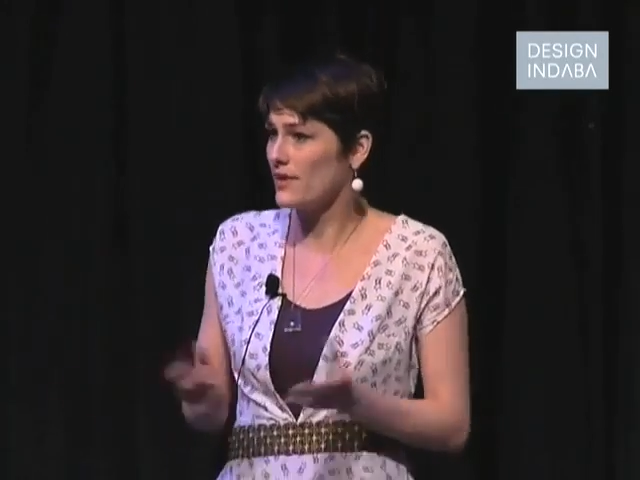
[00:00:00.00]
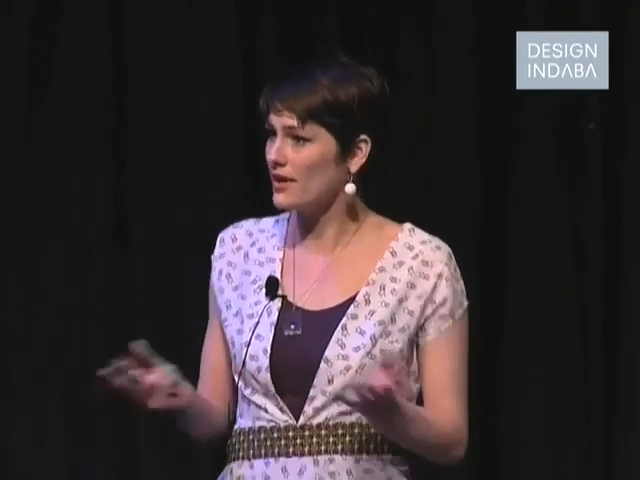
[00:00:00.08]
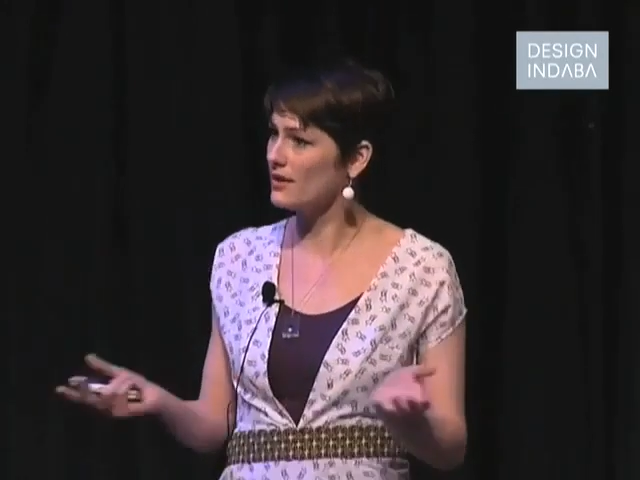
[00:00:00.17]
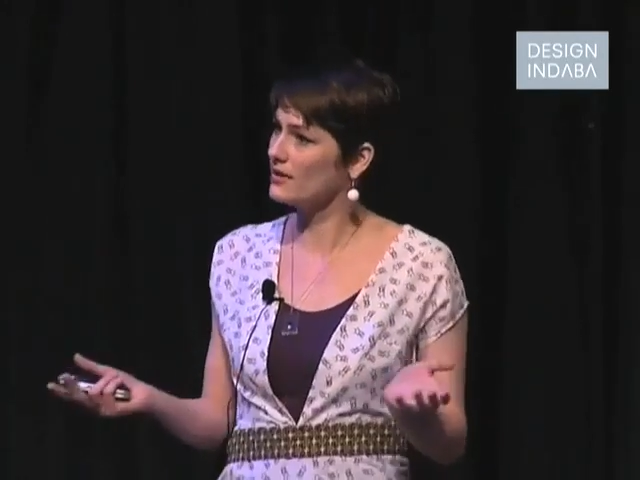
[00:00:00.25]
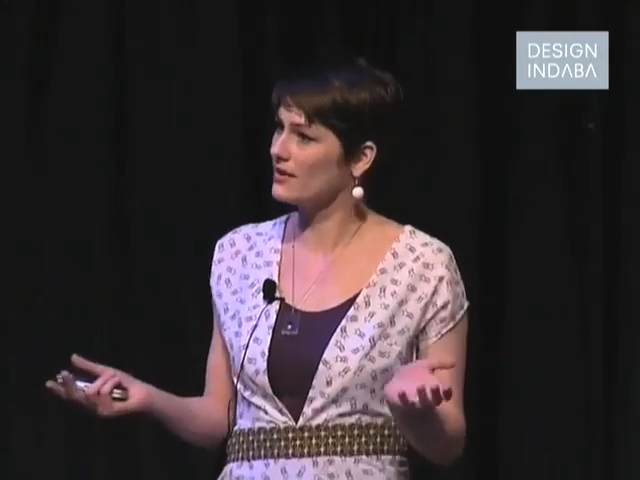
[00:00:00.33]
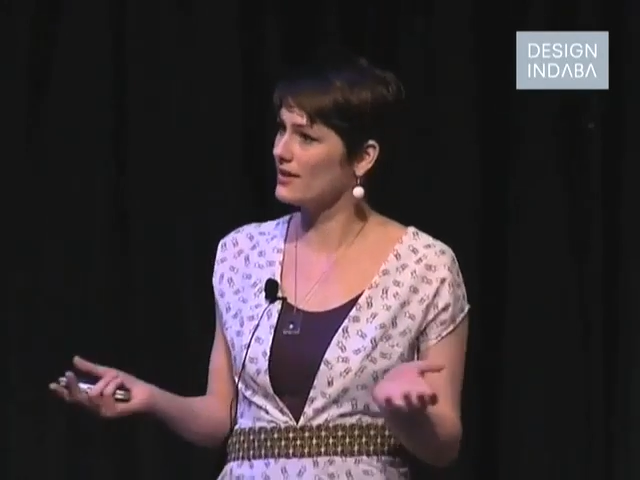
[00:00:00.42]

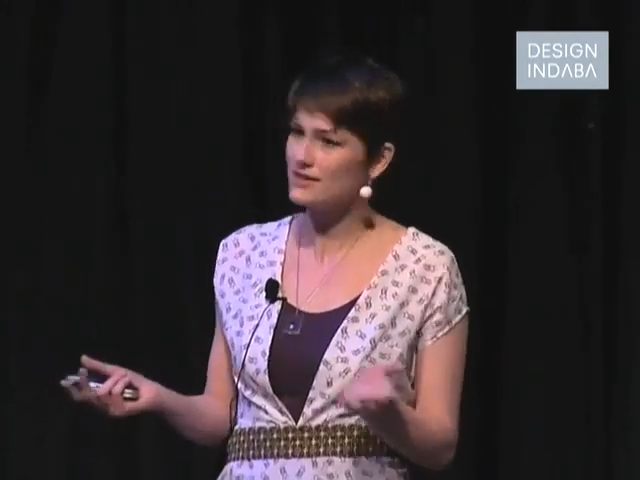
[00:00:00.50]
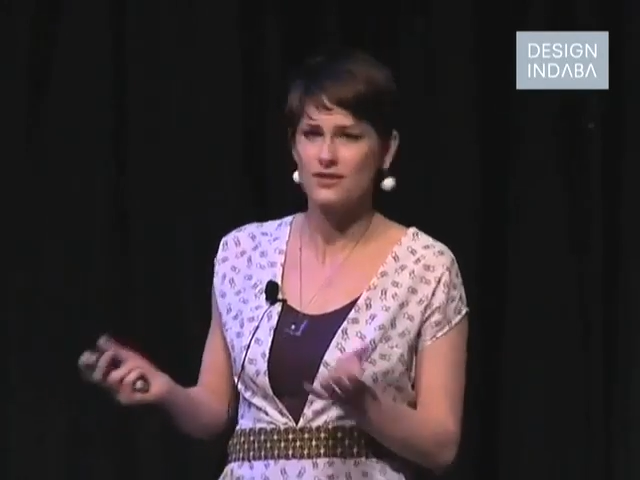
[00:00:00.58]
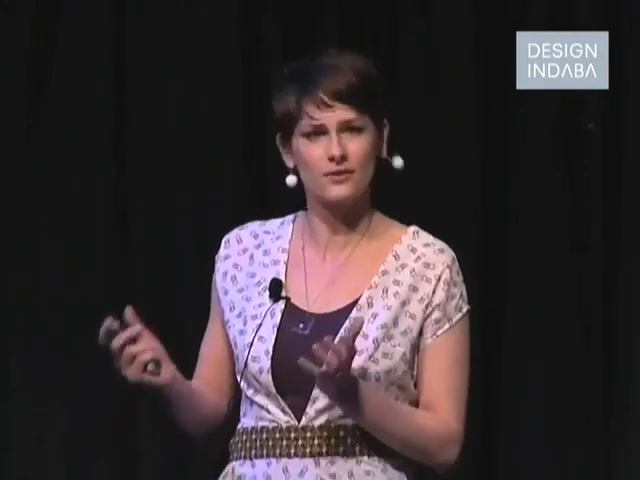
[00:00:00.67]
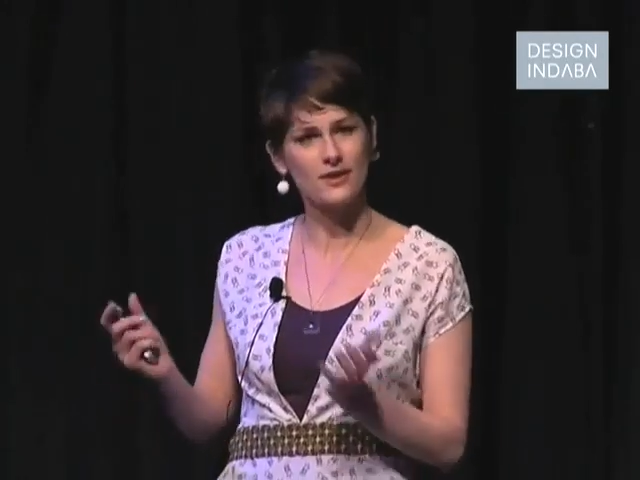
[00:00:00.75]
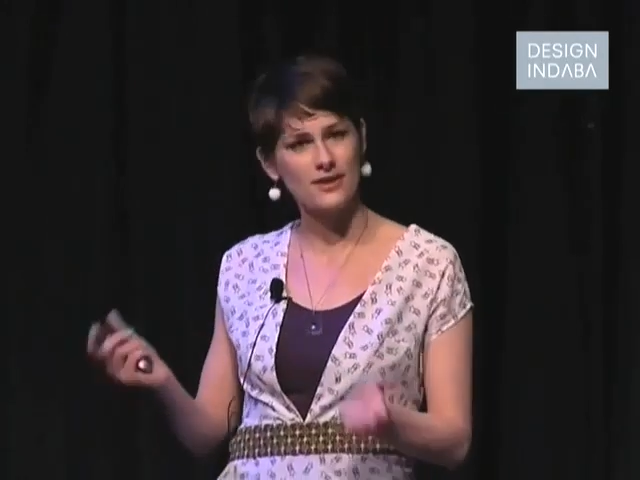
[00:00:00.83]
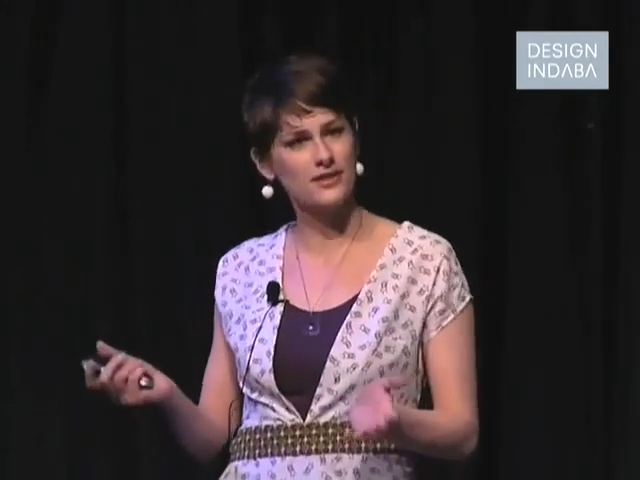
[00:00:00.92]
Well, it's
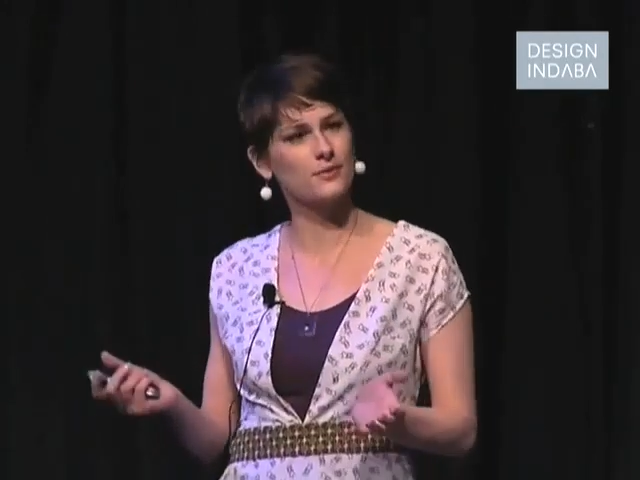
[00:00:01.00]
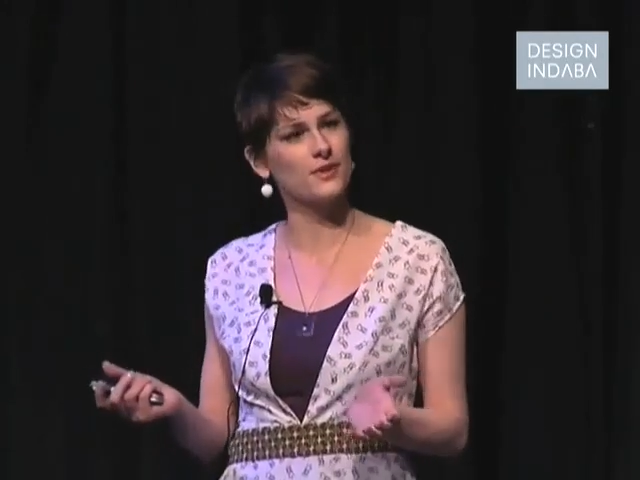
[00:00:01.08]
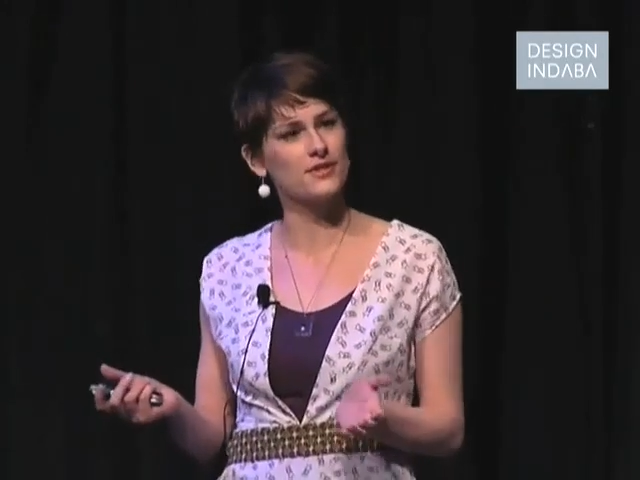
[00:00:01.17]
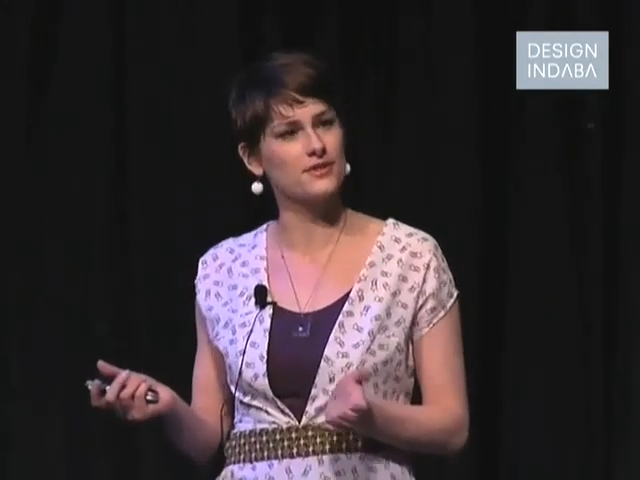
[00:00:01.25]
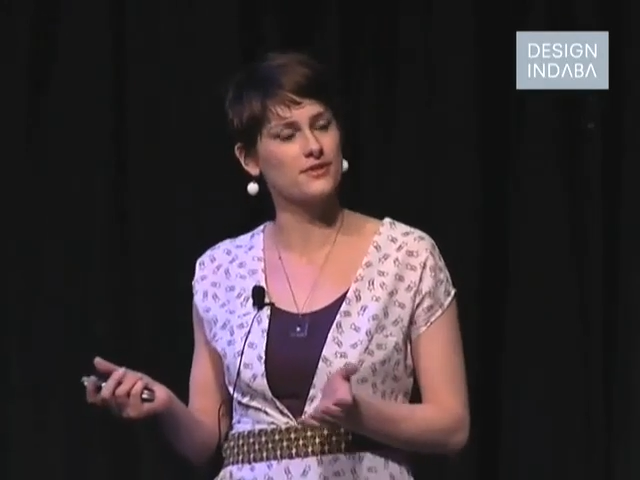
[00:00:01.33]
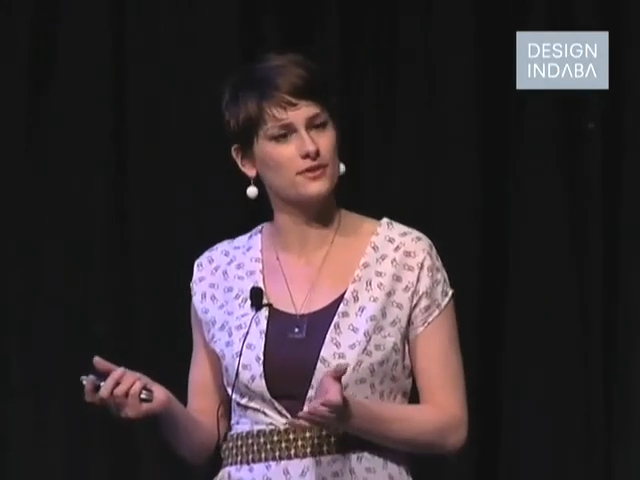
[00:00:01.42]
so nice
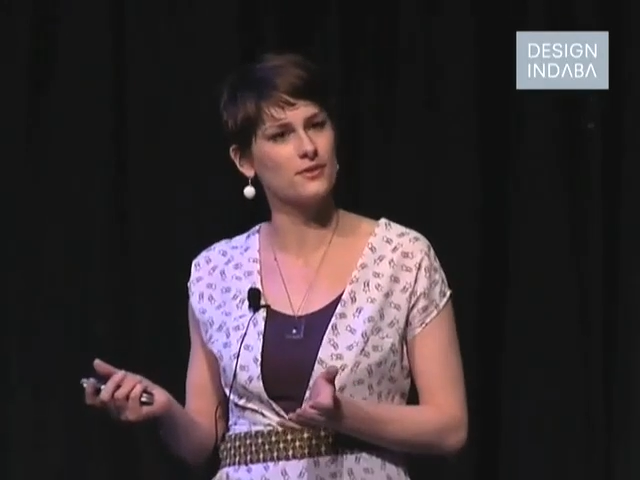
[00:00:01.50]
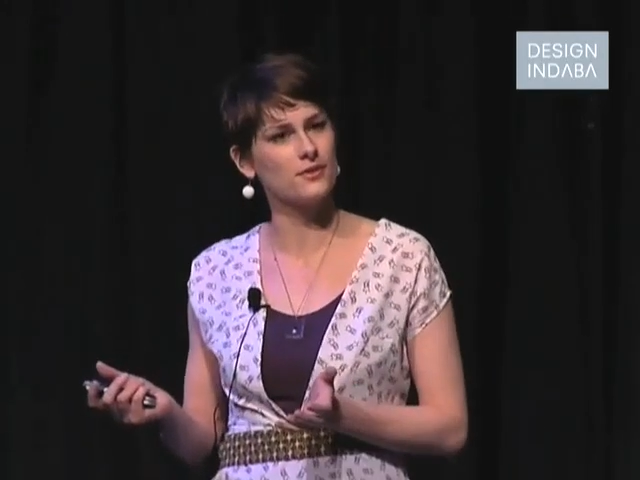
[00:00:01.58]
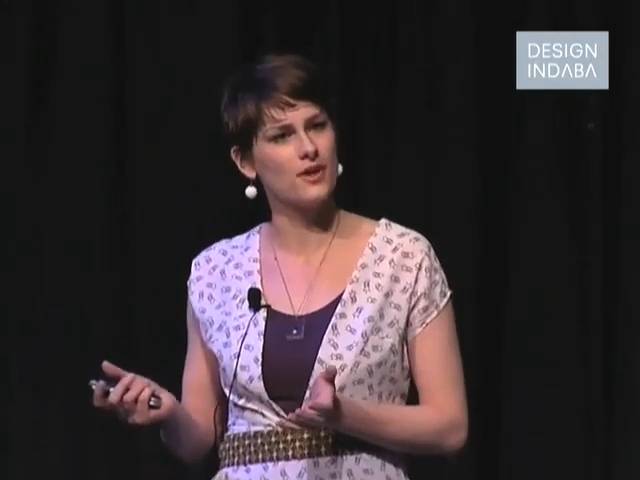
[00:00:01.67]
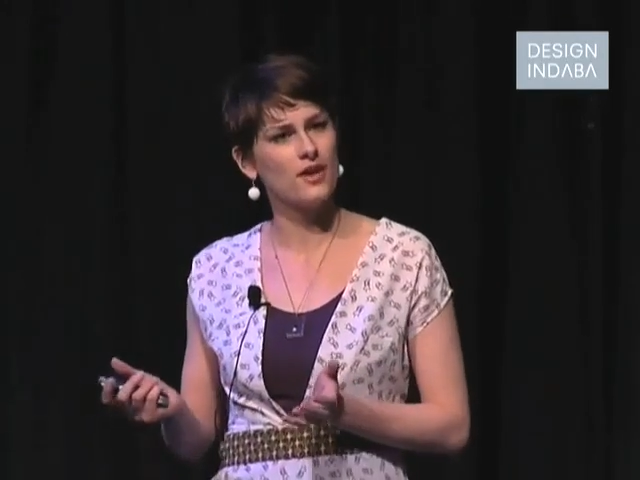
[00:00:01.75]
what you do.